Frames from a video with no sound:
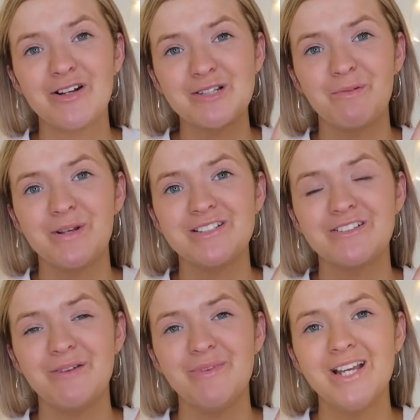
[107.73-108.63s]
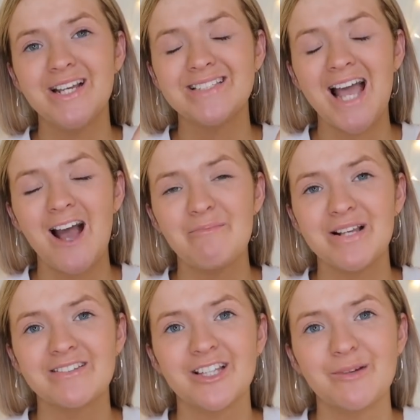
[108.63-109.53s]
I'll just put my Instagram here. It's at
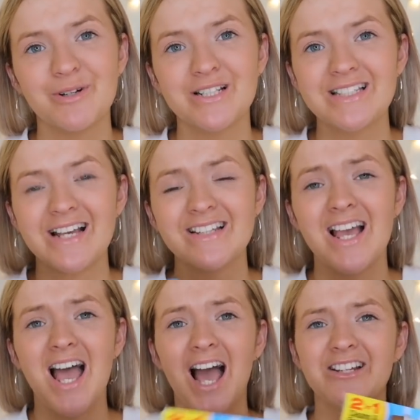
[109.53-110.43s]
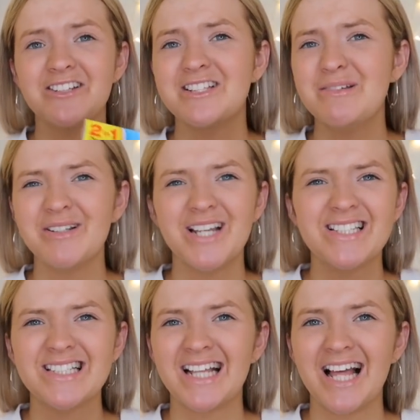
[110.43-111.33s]
basically a princess, and you see my
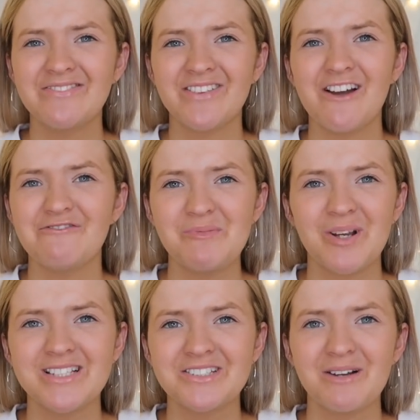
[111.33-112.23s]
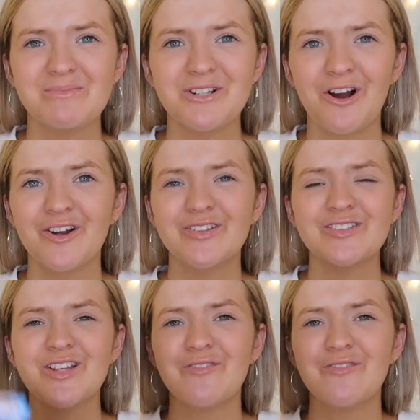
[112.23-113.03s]
day-to-day life there through my Instagram stories.